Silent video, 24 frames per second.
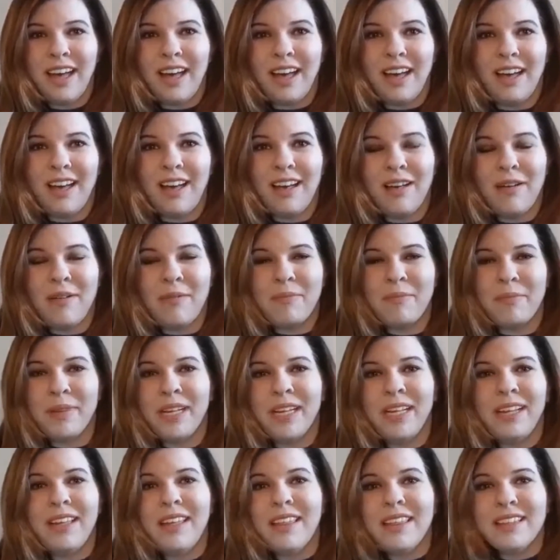Um,
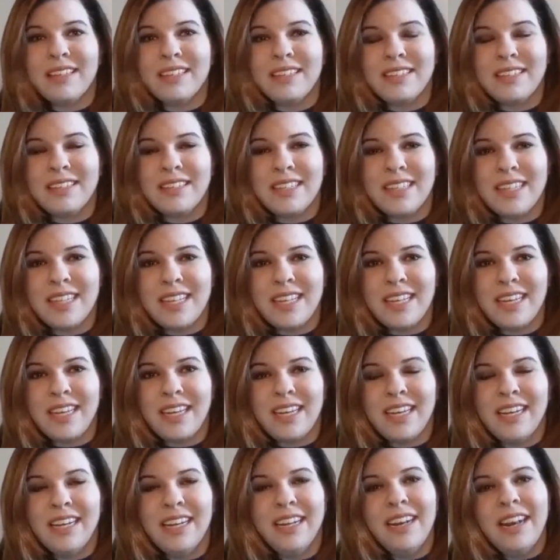this is
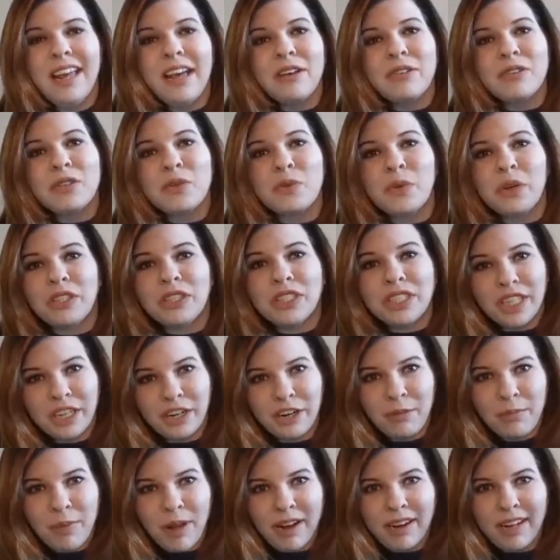the Knit Now, Swatch
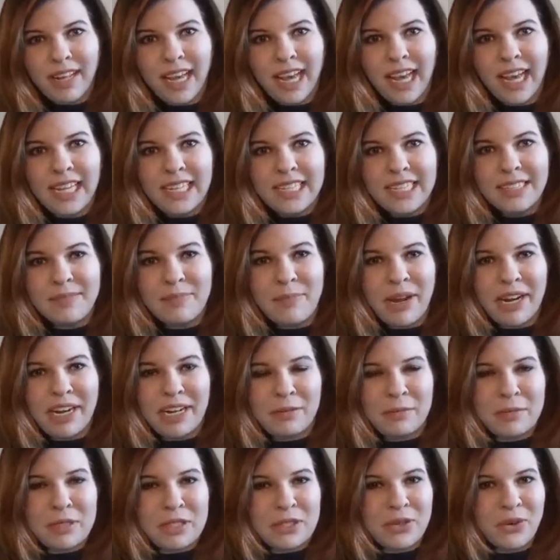Later podcast. My
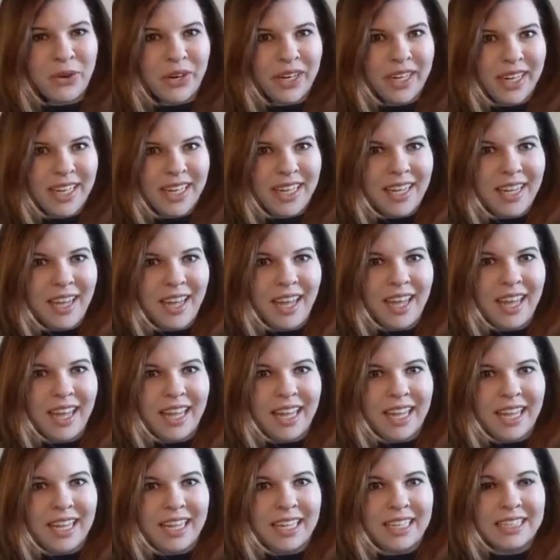name is Courtney,
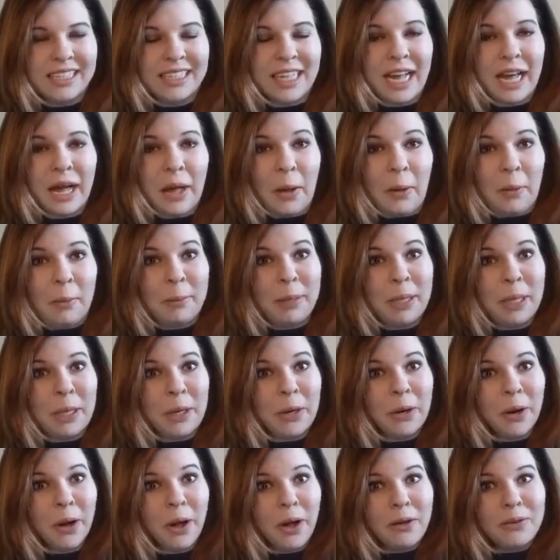and I'll be
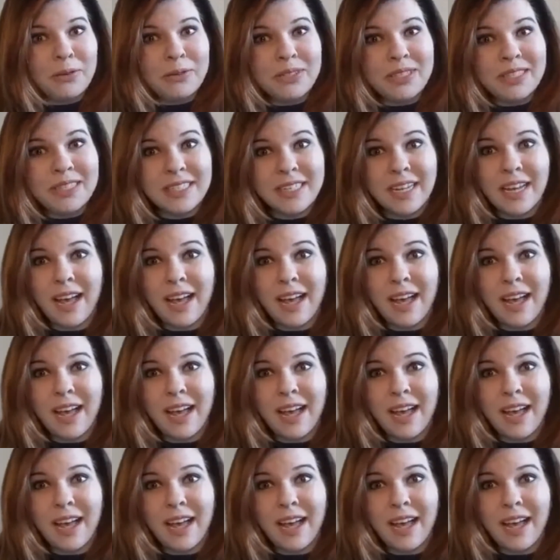your host.